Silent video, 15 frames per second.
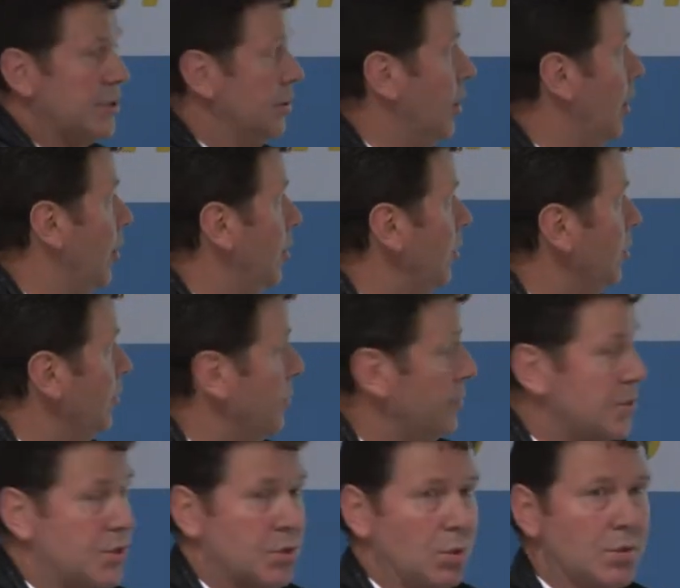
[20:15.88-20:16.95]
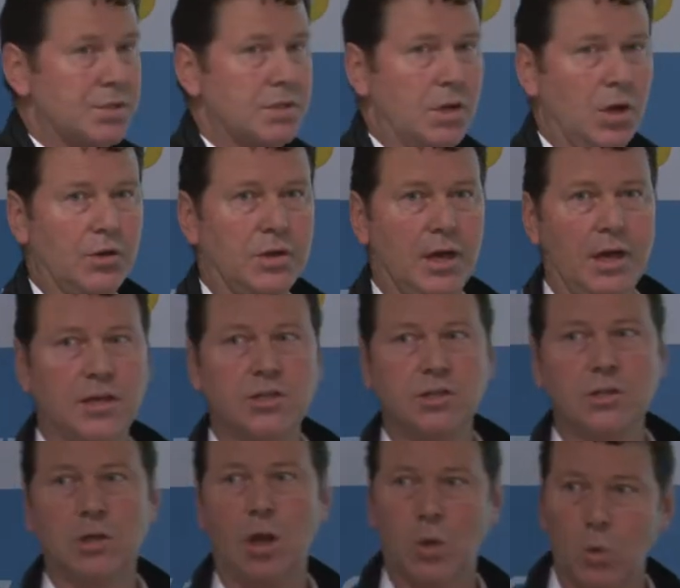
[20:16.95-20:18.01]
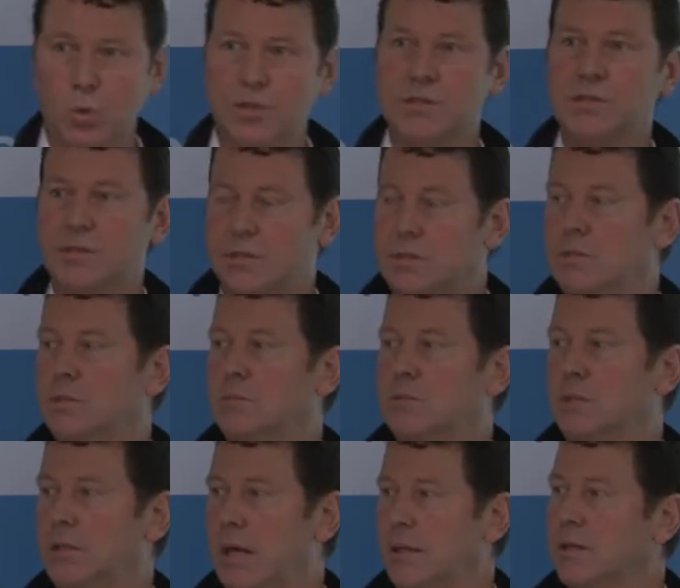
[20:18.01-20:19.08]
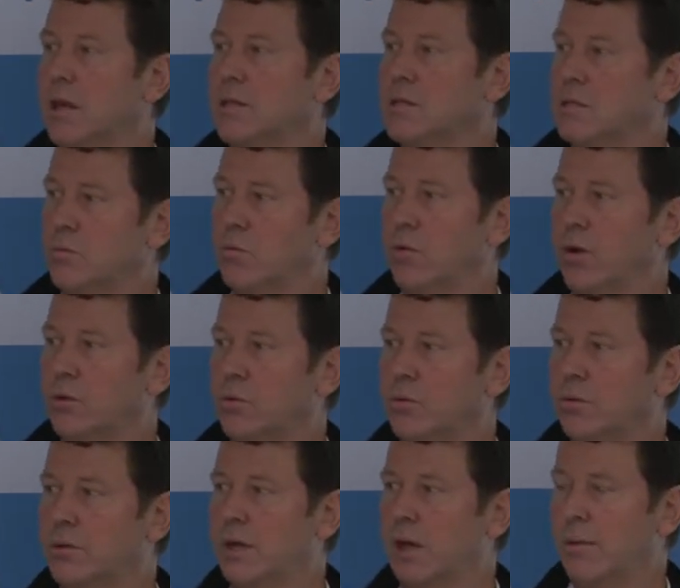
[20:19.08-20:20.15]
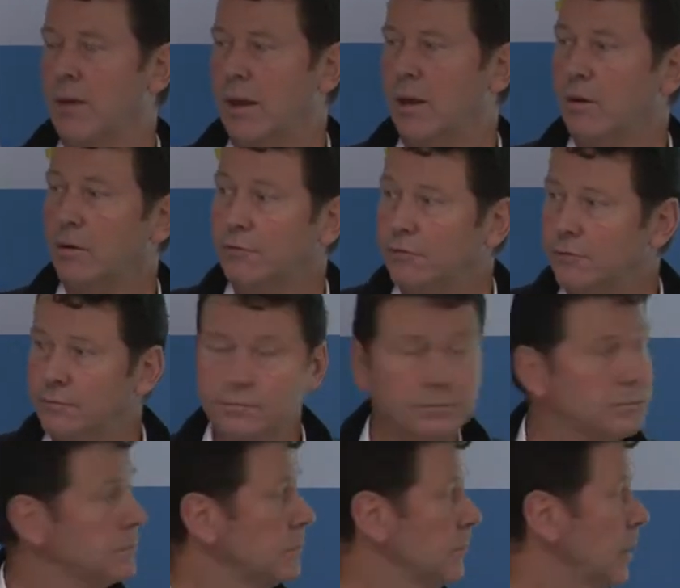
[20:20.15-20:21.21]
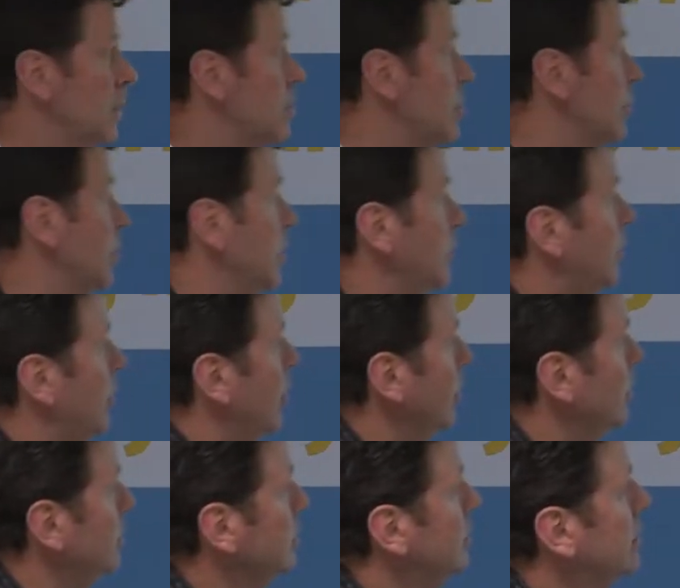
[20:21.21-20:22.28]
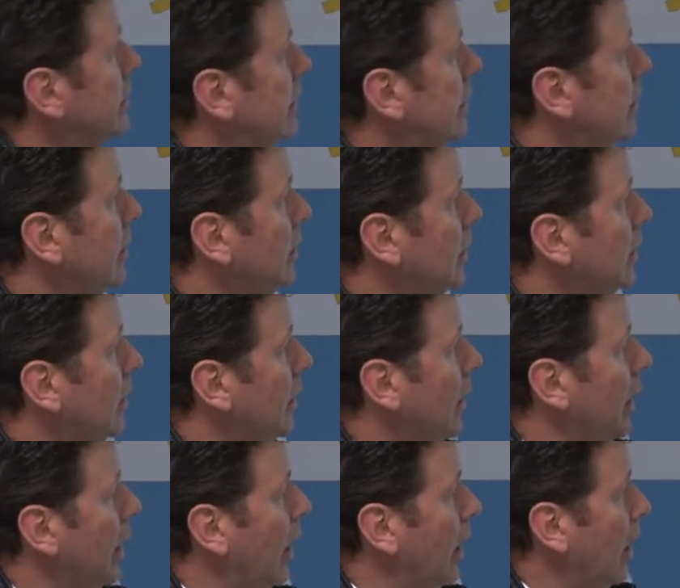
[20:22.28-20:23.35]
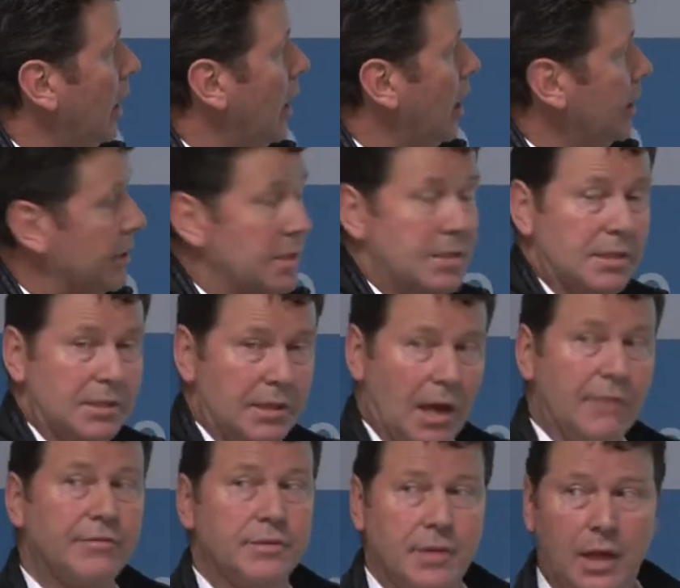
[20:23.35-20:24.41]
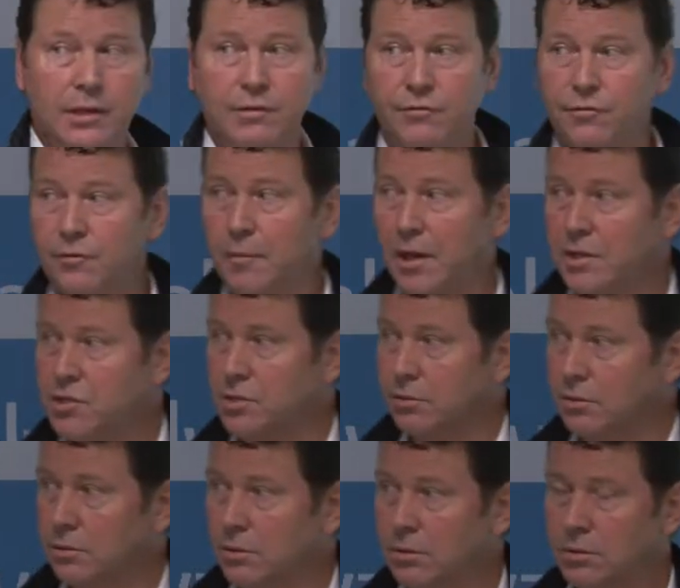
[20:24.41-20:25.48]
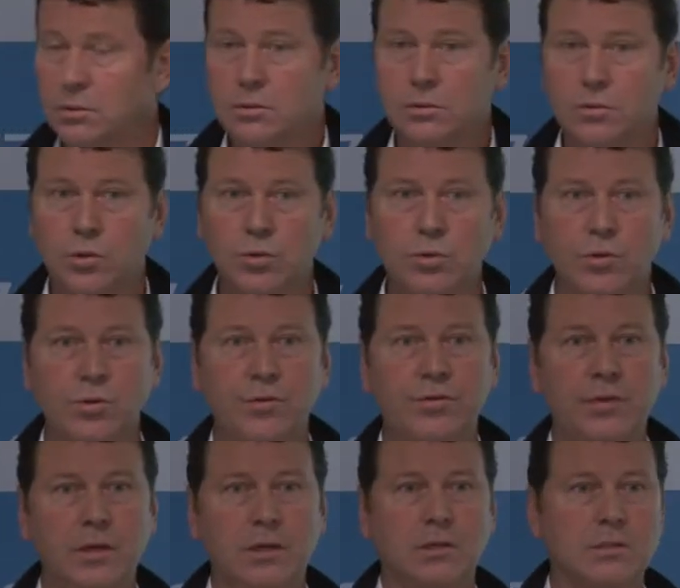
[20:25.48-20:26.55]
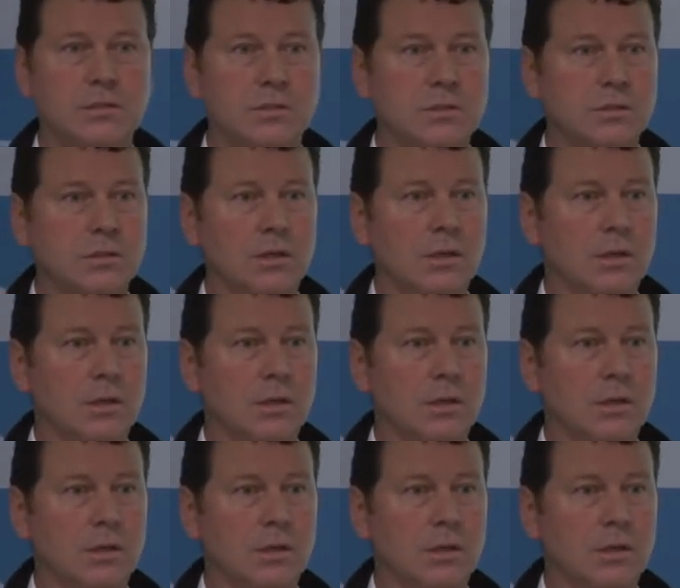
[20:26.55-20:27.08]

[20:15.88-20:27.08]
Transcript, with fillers: to know the source location, like which system did that customer record come out of. That's really important. Uh, I need to govern that information. Who, who thinks